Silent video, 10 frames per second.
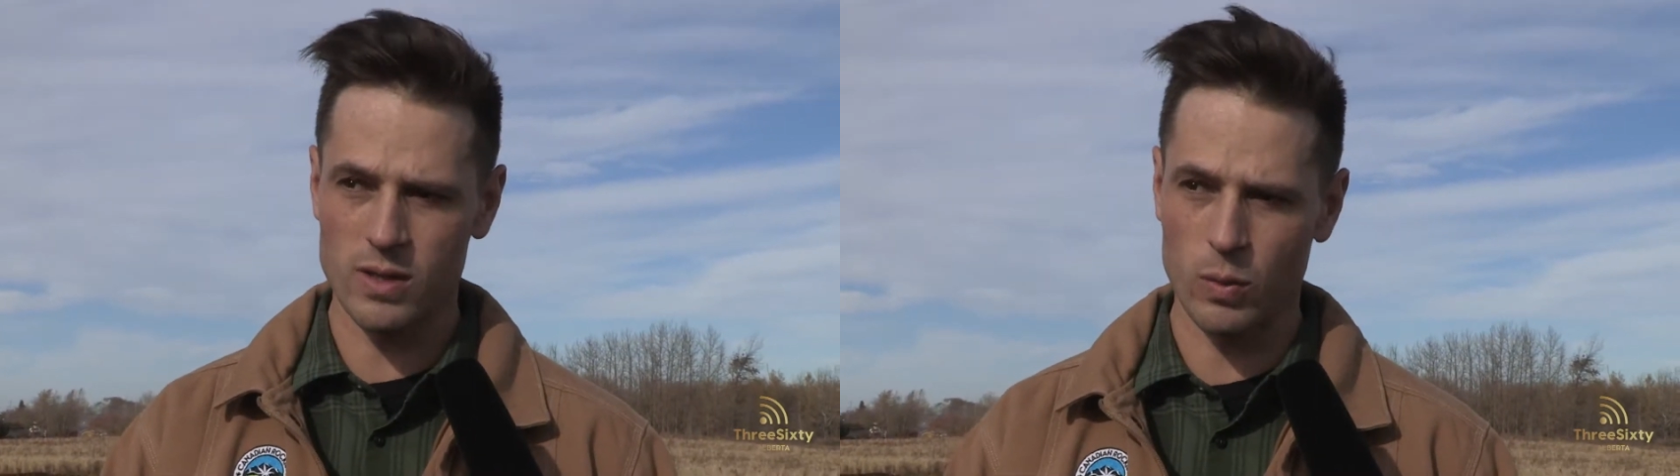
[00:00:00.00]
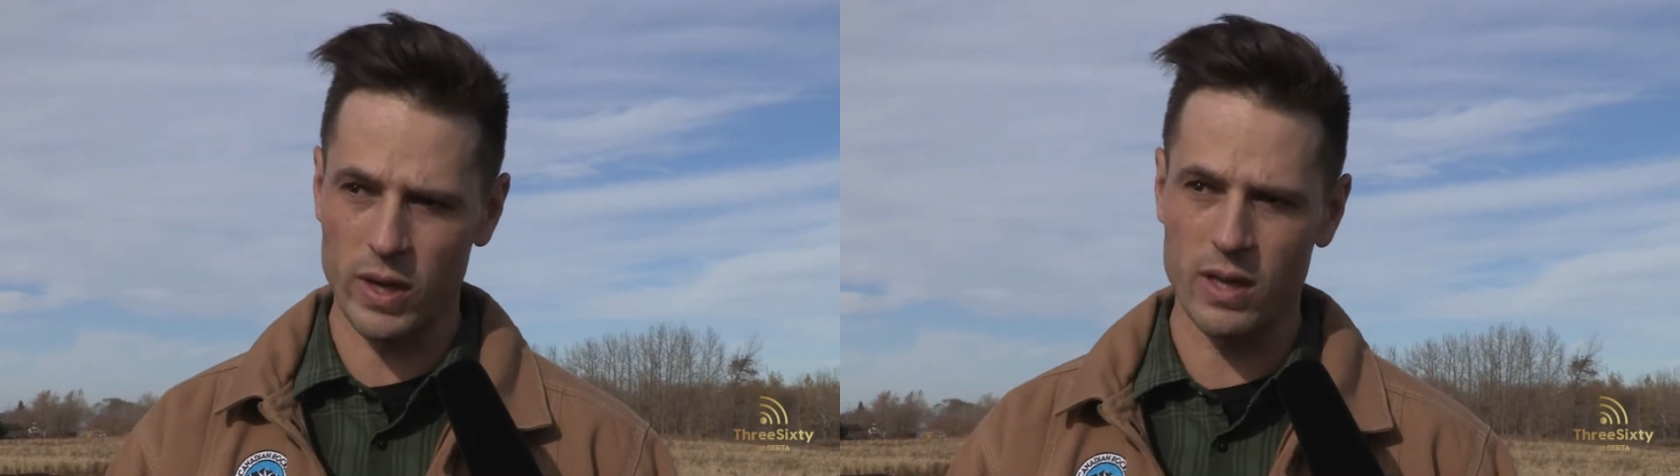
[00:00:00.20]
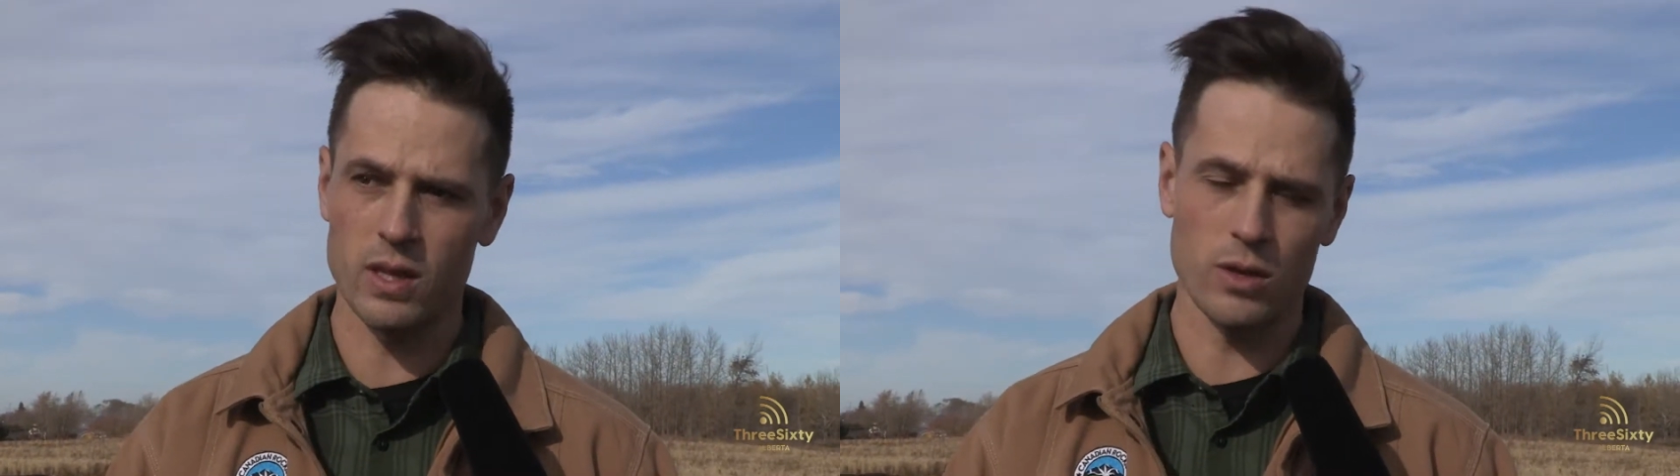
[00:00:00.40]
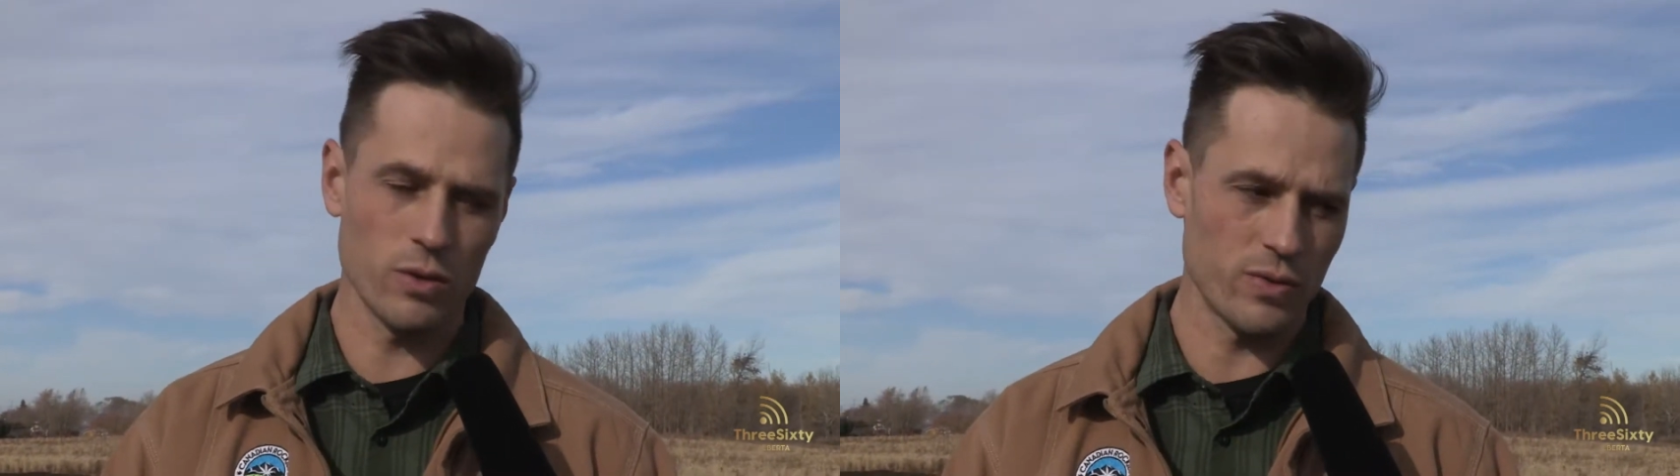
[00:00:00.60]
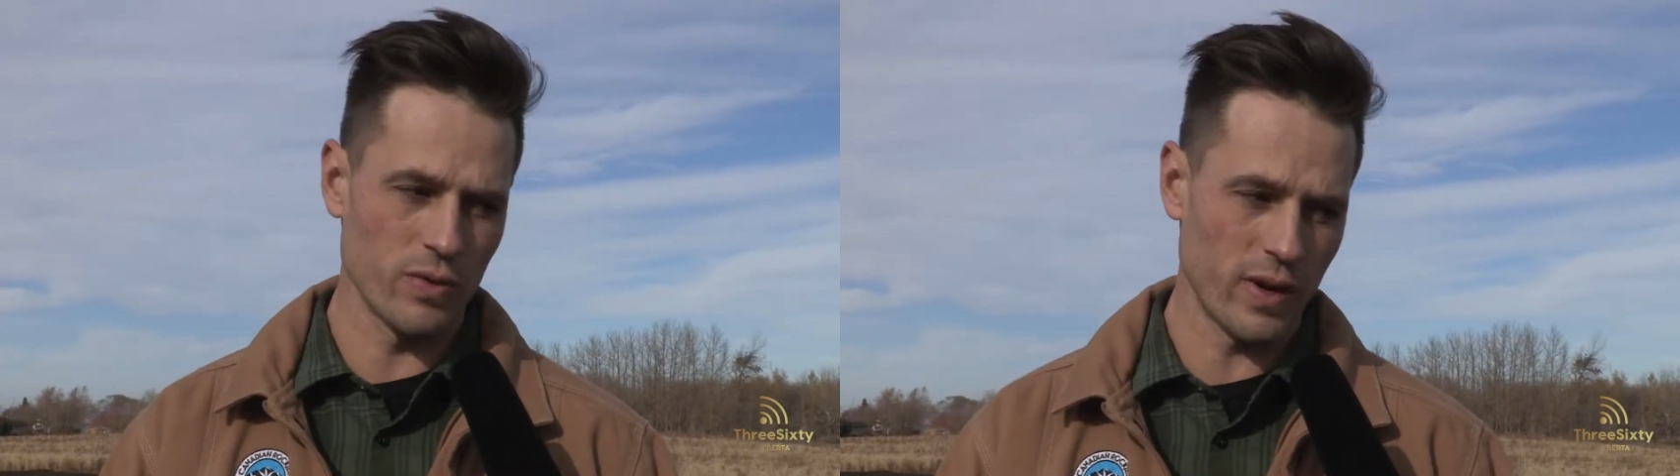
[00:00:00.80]
that we can then
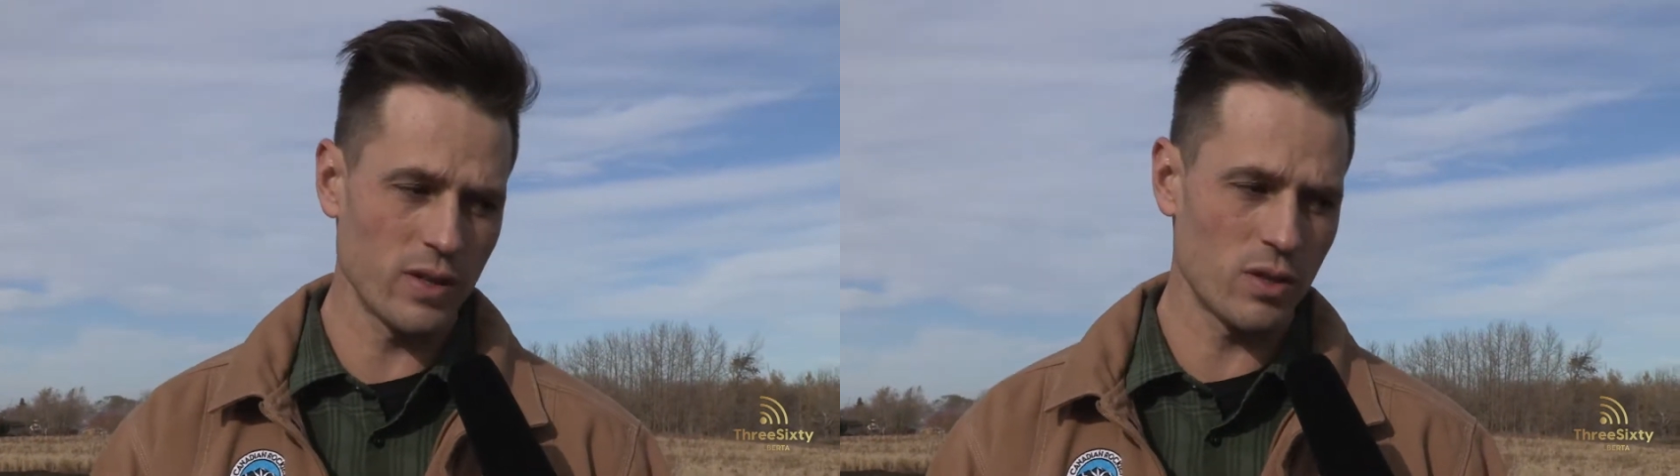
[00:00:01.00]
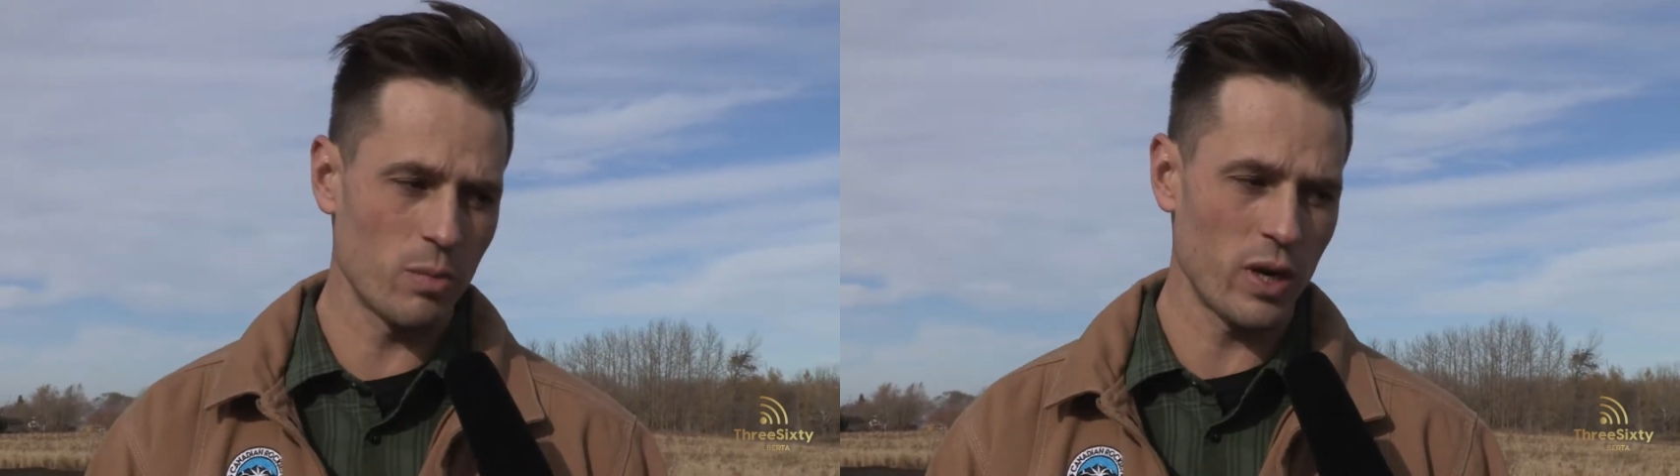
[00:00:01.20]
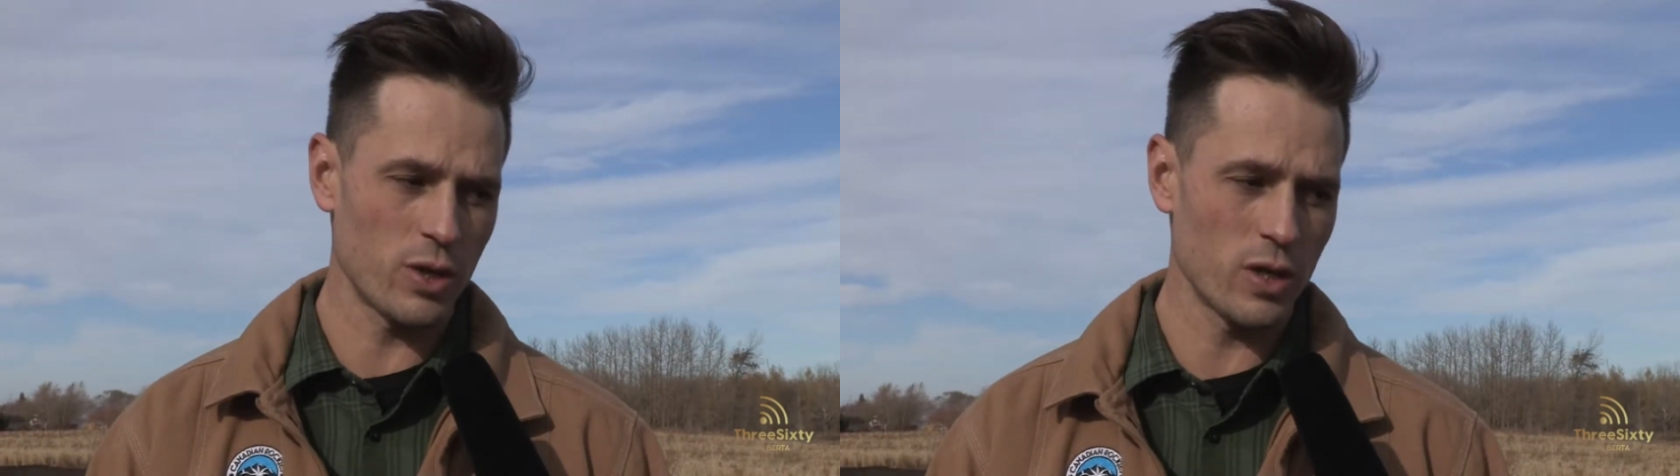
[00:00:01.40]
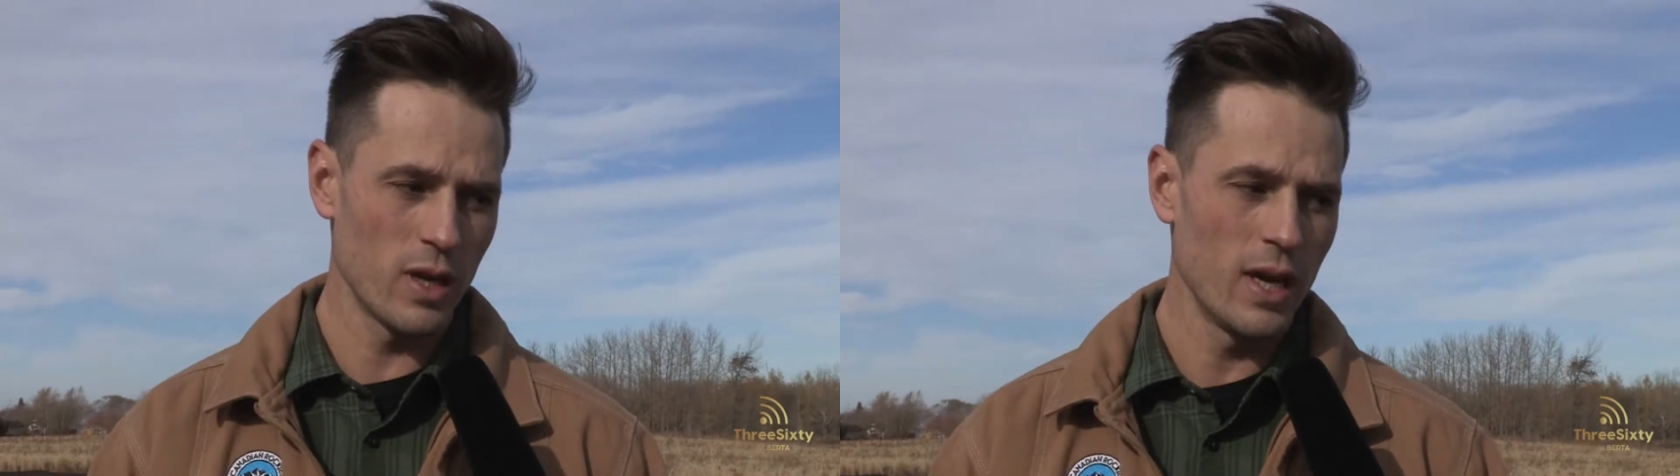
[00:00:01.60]
use for fire suppression.